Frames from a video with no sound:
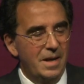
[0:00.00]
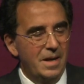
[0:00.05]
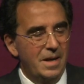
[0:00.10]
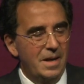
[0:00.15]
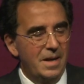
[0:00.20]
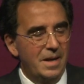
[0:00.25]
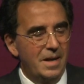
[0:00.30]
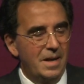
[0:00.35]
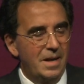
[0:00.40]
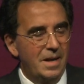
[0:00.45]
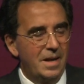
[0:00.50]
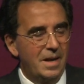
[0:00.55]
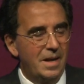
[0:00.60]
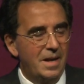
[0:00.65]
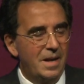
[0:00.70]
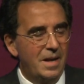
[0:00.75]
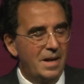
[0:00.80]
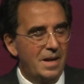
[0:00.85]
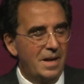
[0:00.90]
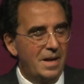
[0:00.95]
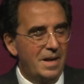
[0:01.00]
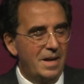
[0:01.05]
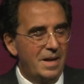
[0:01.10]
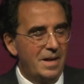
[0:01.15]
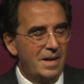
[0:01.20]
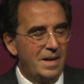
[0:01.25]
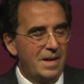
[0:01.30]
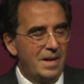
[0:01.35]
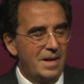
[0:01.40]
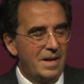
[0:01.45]

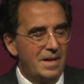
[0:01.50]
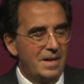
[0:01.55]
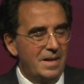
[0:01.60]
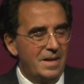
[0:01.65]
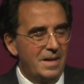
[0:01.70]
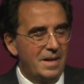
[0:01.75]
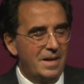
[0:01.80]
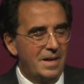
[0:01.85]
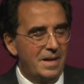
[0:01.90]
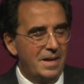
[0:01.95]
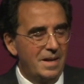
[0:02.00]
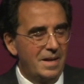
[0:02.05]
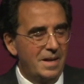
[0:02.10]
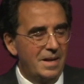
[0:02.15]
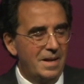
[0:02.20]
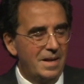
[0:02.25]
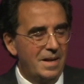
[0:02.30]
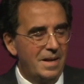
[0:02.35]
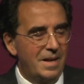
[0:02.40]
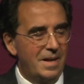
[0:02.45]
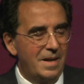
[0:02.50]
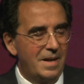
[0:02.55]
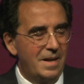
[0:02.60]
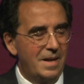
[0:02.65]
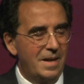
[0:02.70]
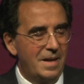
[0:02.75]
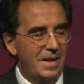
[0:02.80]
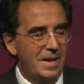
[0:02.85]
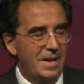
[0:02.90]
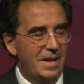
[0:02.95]

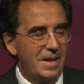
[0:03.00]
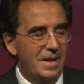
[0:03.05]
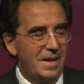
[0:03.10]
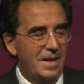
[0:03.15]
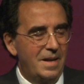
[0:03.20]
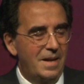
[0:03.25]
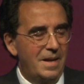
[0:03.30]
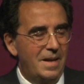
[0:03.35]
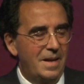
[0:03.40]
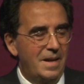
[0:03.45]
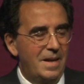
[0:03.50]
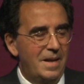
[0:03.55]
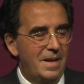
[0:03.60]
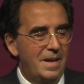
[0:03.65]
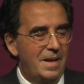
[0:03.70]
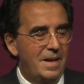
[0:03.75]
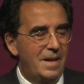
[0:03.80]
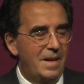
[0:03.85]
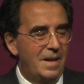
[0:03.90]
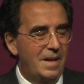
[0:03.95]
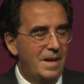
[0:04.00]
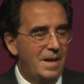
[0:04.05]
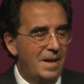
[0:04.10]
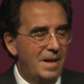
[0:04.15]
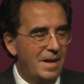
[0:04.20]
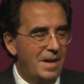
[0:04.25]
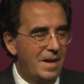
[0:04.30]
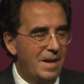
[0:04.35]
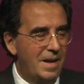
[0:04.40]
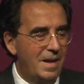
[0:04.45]

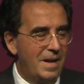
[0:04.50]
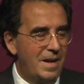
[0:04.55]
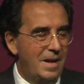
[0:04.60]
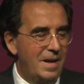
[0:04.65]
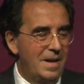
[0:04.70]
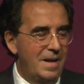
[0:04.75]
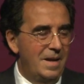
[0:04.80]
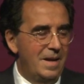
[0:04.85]
Nobody speaks.